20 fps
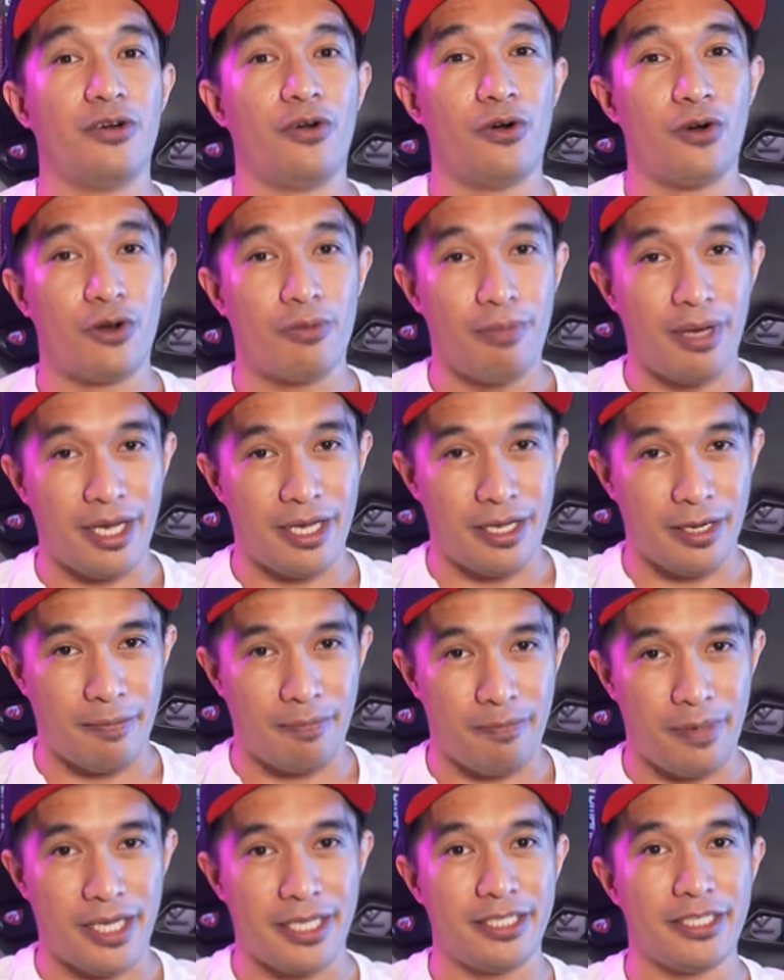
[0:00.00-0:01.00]
or
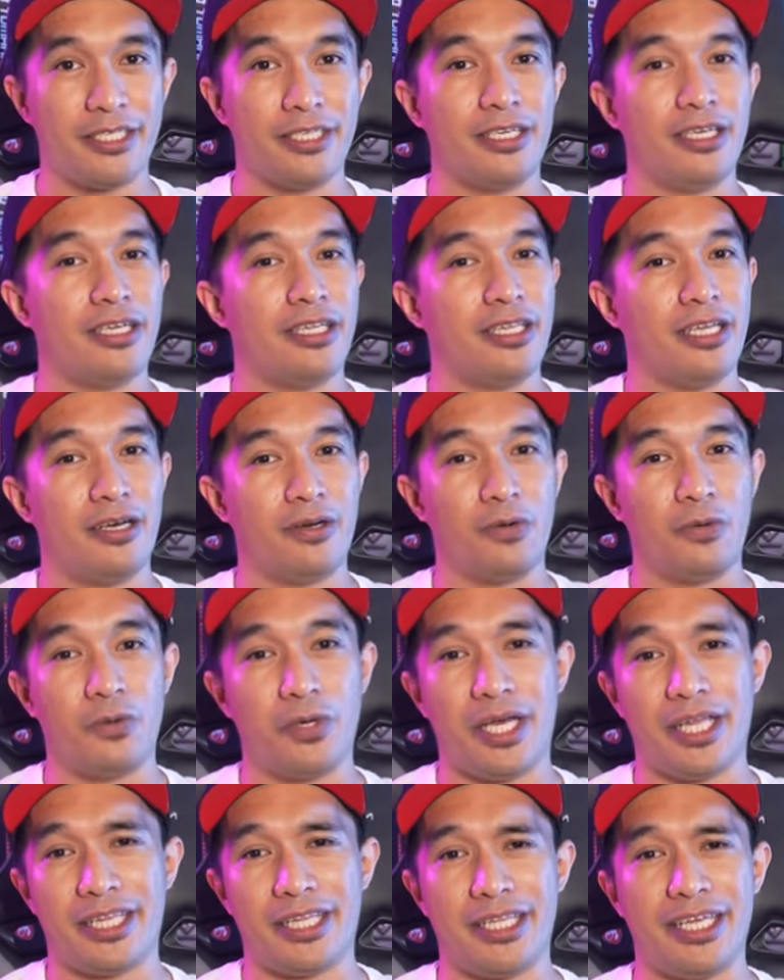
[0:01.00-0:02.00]
mag-replace ng coolant.